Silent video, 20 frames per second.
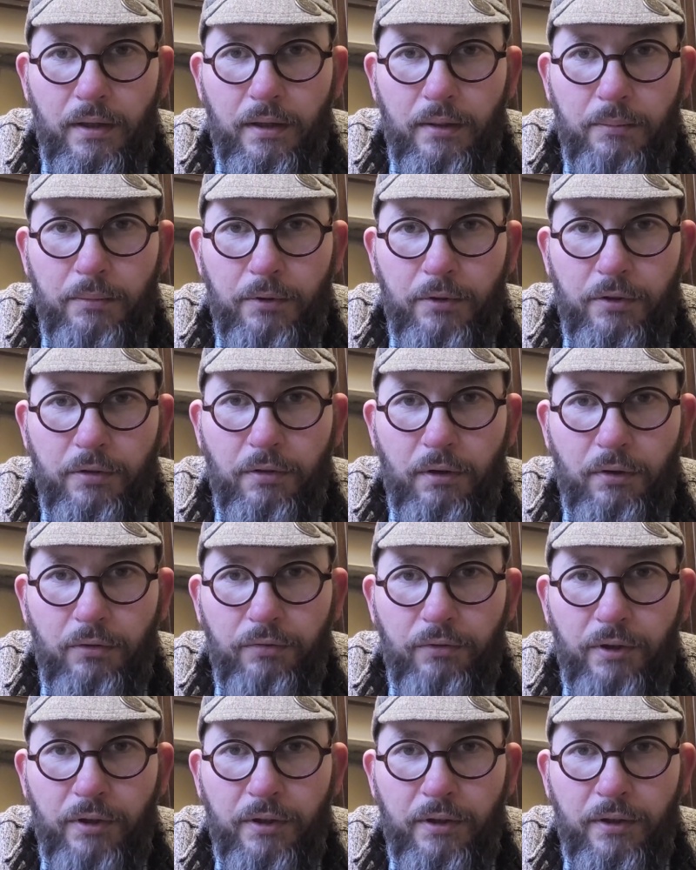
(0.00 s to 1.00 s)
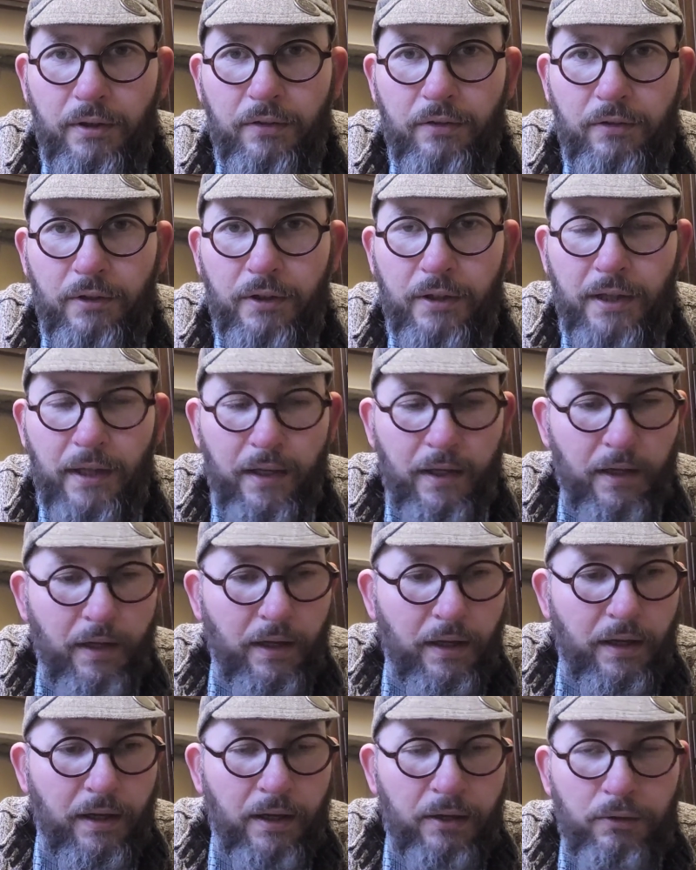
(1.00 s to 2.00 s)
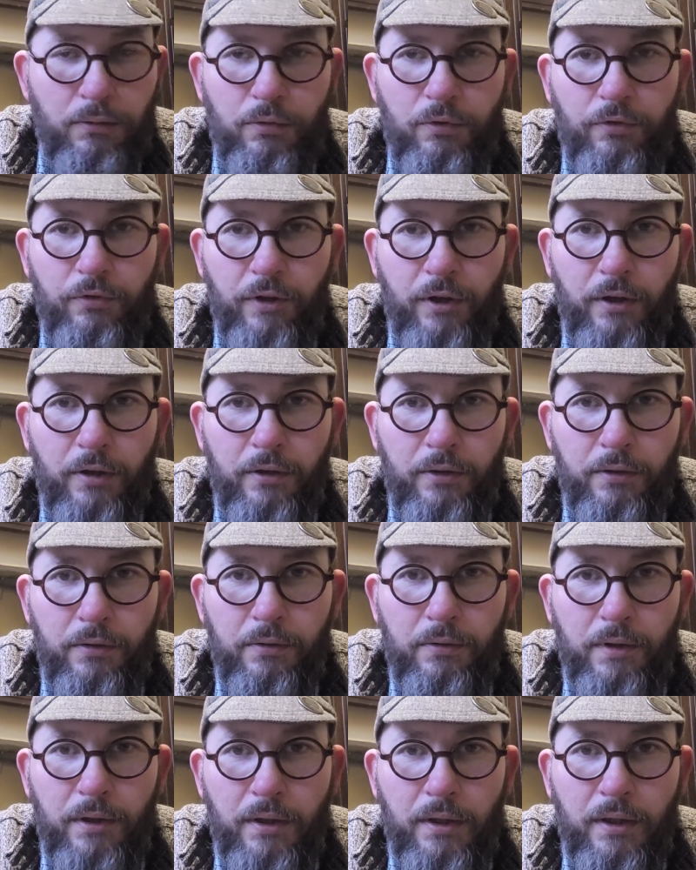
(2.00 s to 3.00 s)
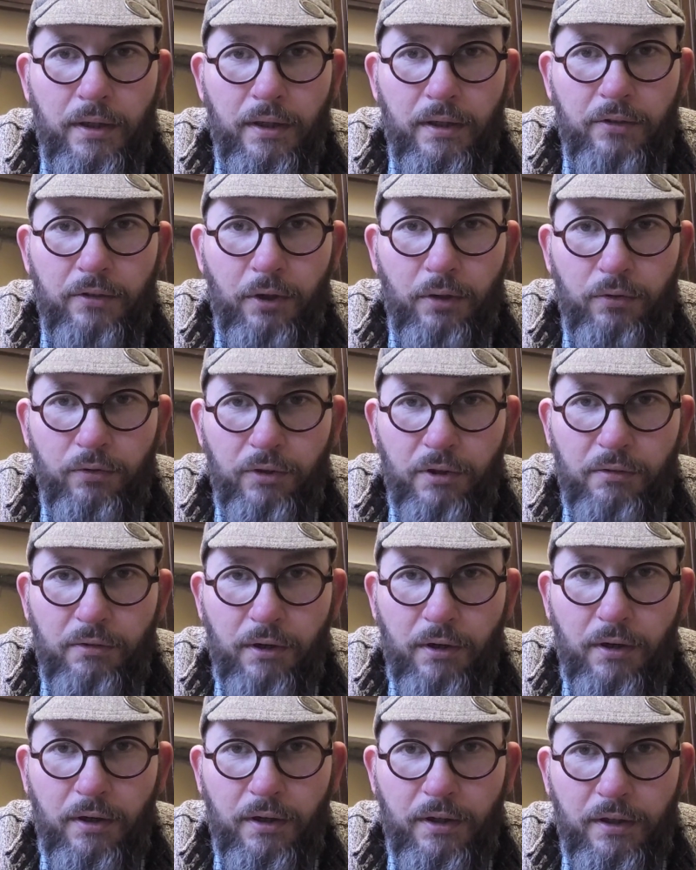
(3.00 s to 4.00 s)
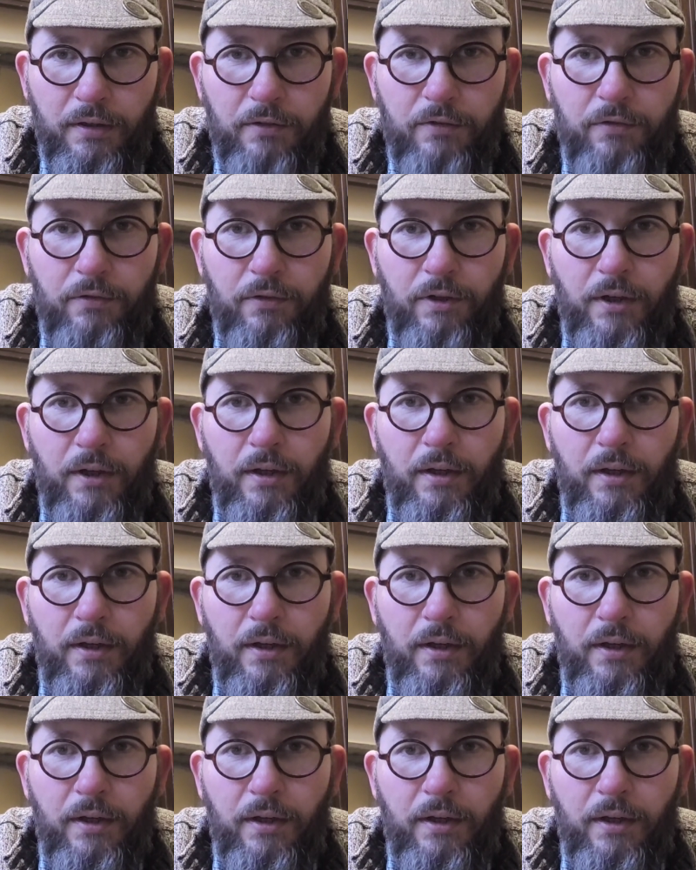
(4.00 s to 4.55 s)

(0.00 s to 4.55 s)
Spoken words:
put across very nicely. And also Toasty Rides,